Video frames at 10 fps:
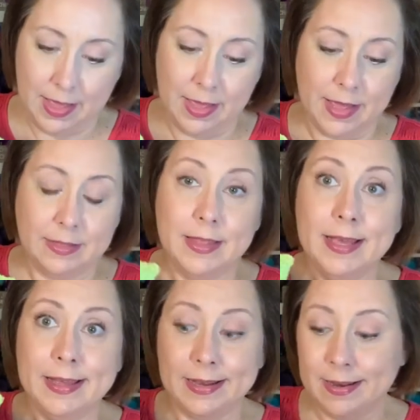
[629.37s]
And
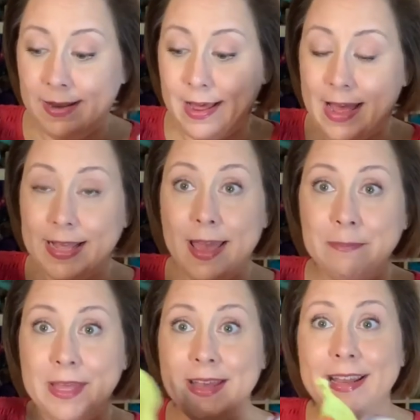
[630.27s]
then I
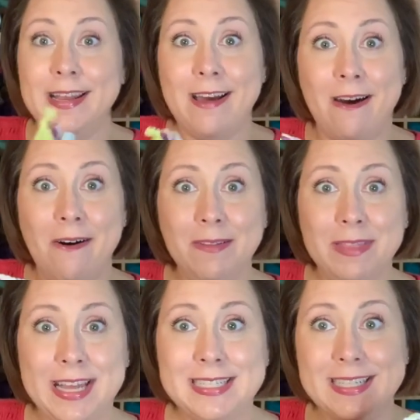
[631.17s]
kept getting all
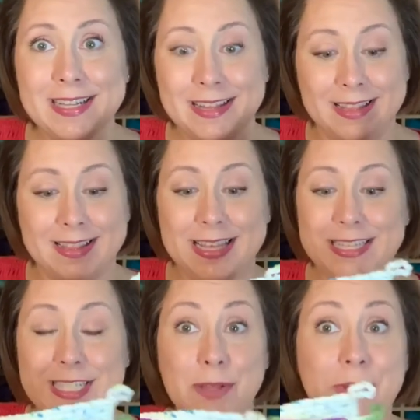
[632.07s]
these,
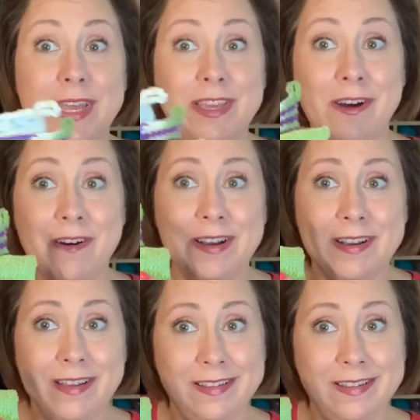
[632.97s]
these three yarn